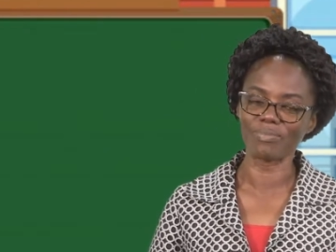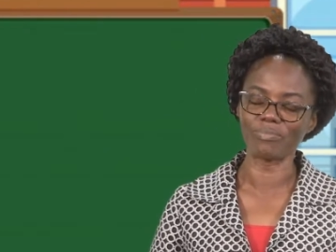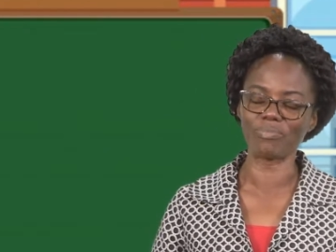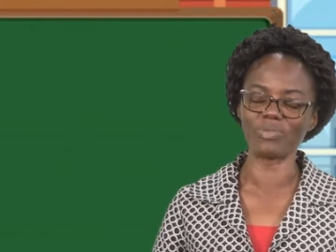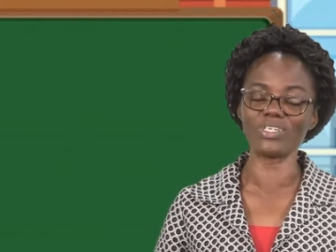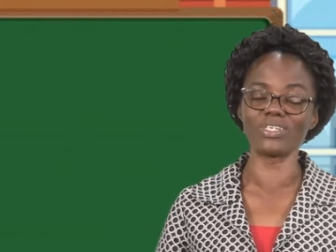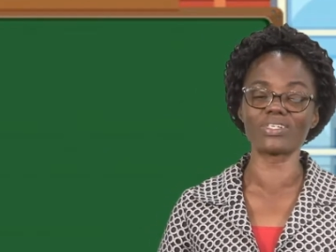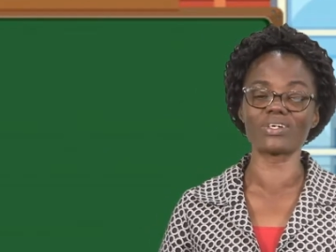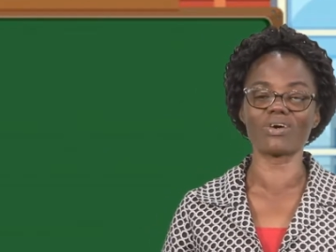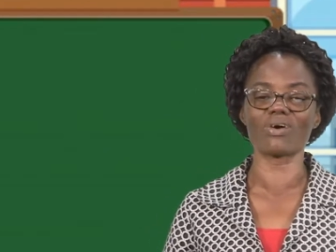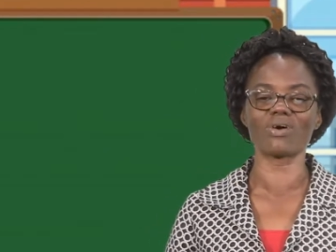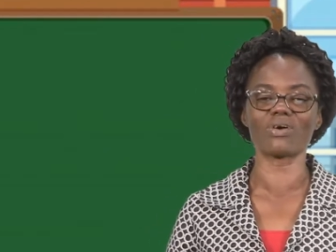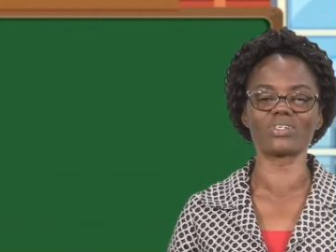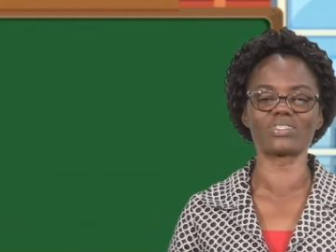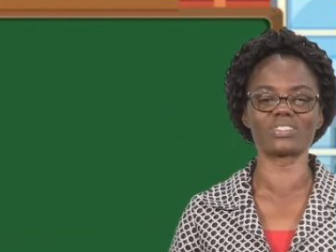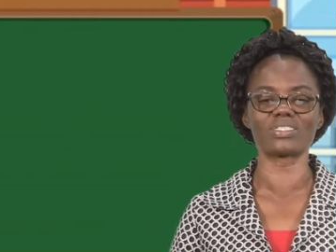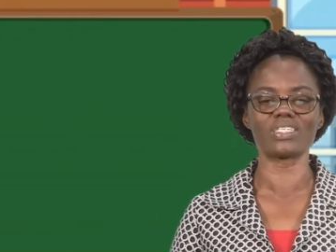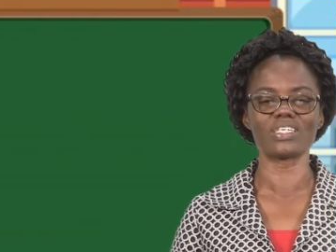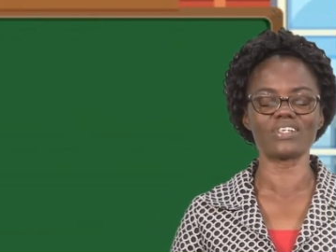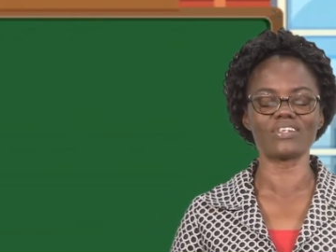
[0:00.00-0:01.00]

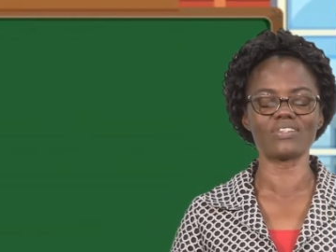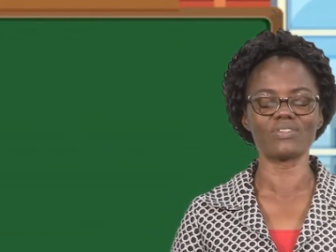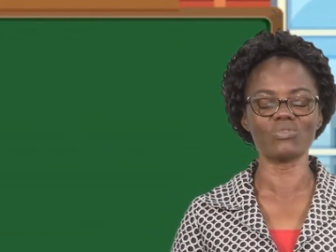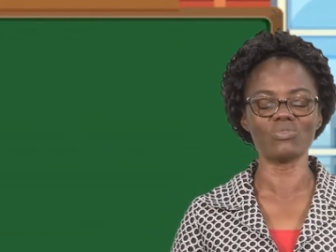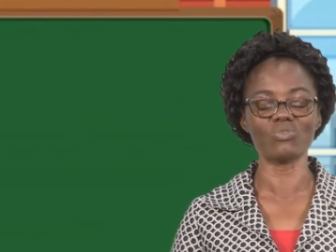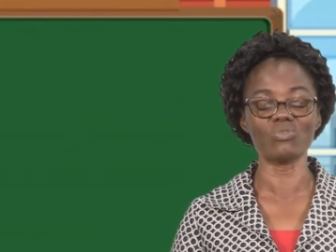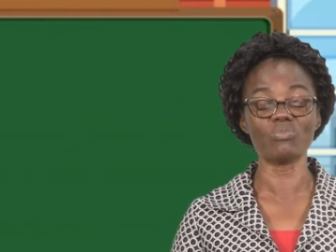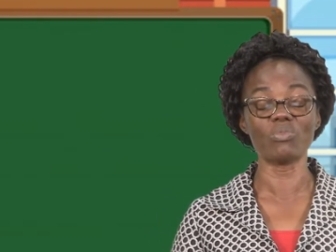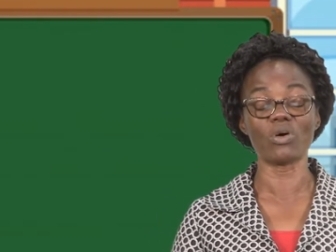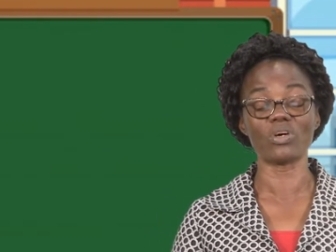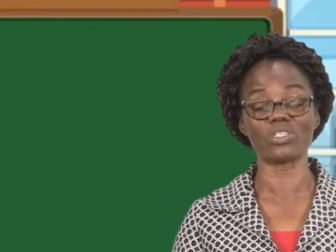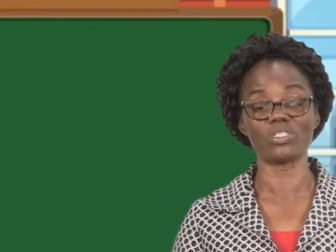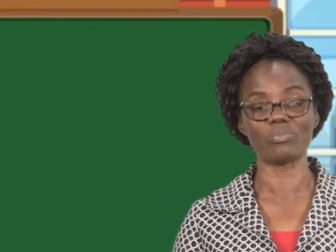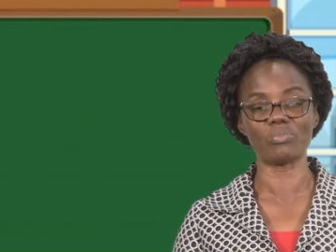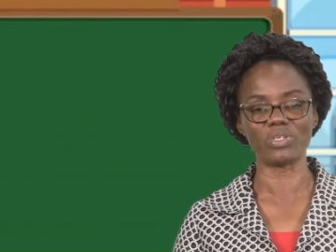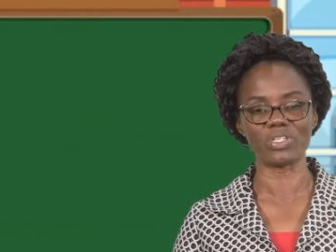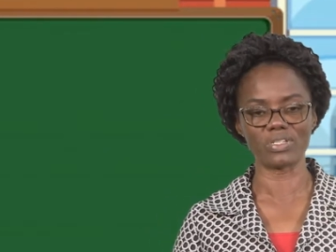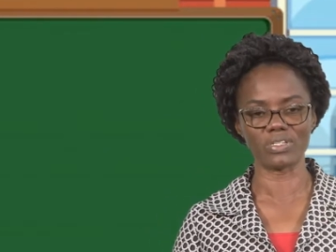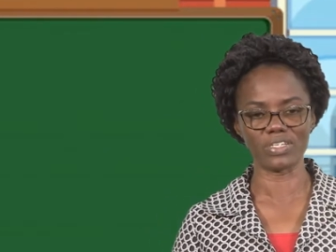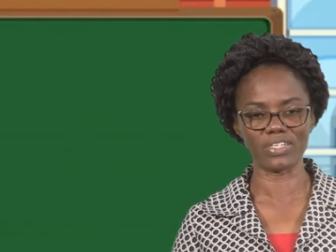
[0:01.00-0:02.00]
because they do
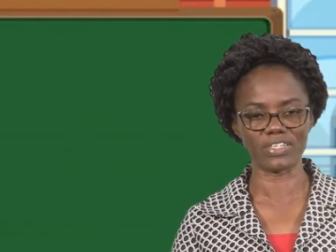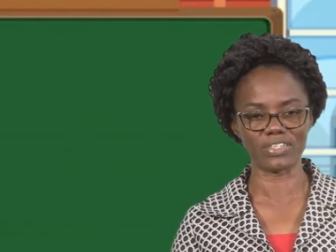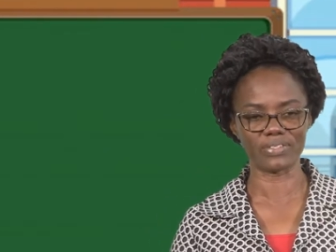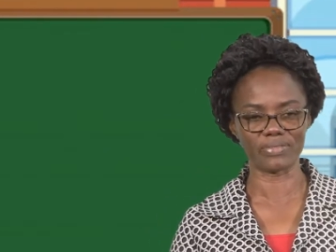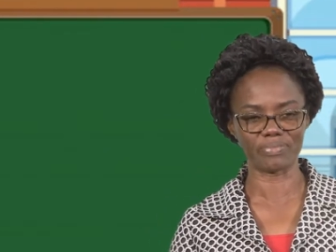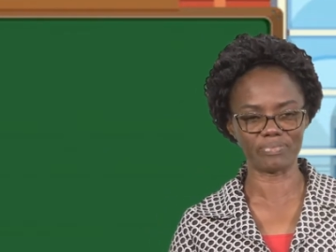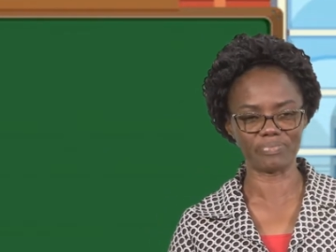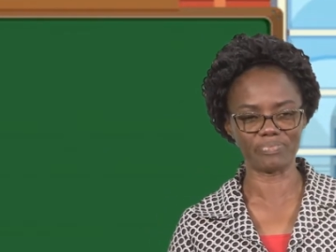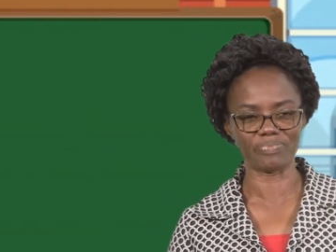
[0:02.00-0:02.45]
bodybuilding.